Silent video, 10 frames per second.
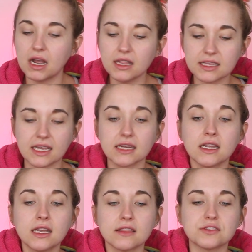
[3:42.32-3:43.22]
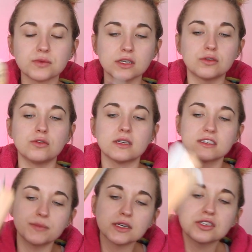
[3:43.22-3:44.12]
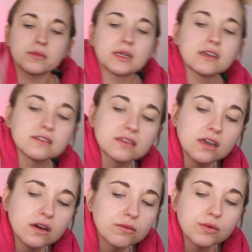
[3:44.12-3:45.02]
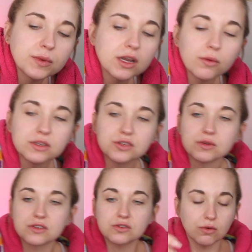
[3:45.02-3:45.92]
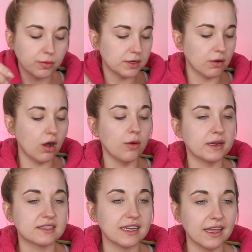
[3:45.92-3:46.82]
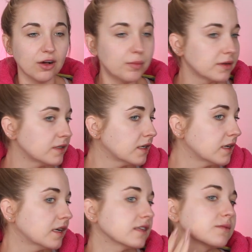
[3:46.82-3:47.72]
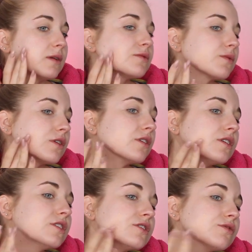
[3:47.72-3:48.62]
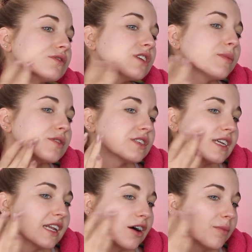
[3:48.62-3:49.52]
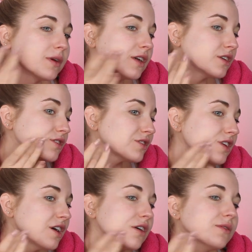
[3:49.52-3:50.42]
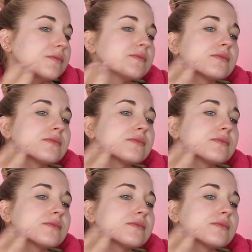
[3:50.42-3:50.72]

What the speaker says: I like that. That's really cool, and especially because when we go into a store, we don't always get help. And sometimes we're too stubborn to get help. So,